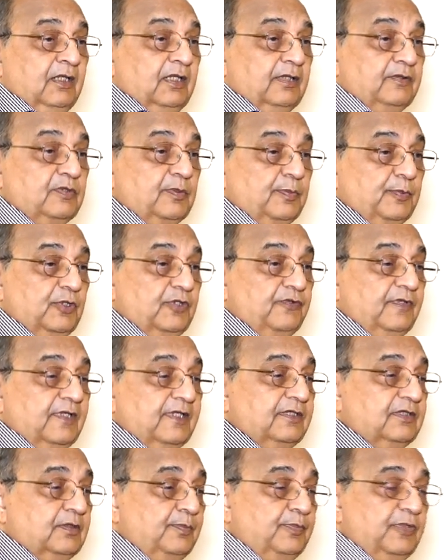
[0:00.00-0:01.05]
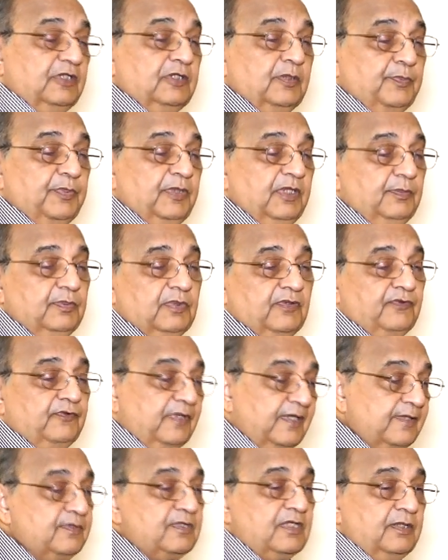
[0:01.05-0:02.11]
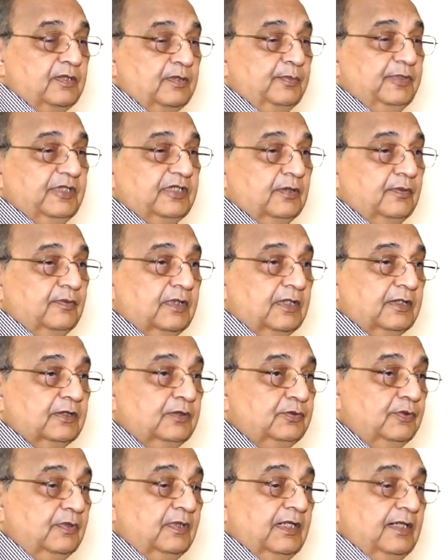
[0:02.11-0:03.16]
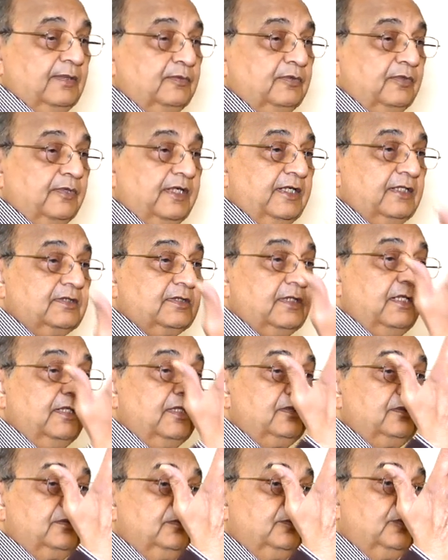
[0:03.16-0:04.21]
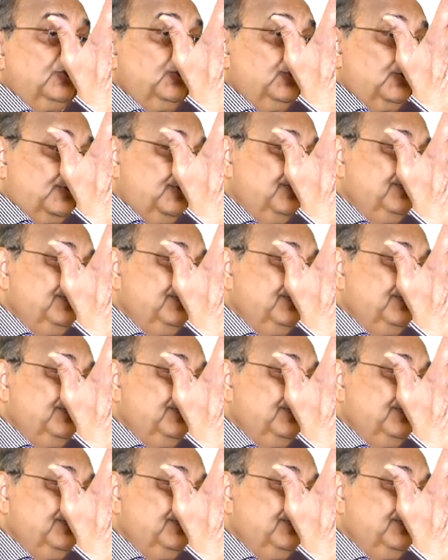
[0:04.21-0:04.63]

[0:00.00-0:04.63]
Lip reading: if you put, for example, the PEEP of 5 centimeter water, you will have to raise the head more